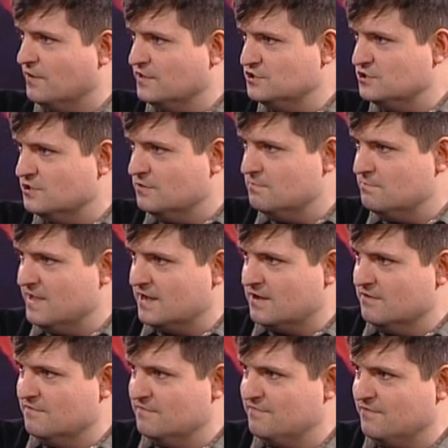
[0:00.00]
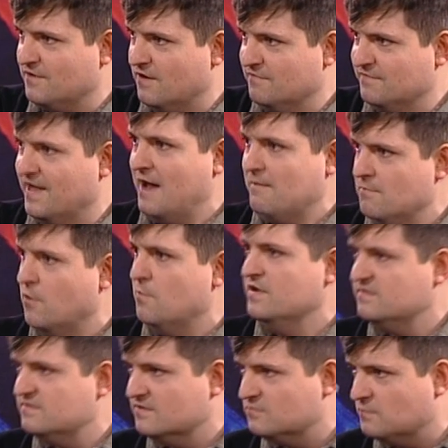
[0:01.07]
What did you make of that
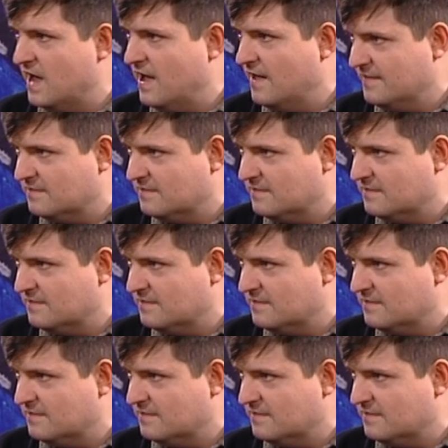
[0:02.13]
moment as well?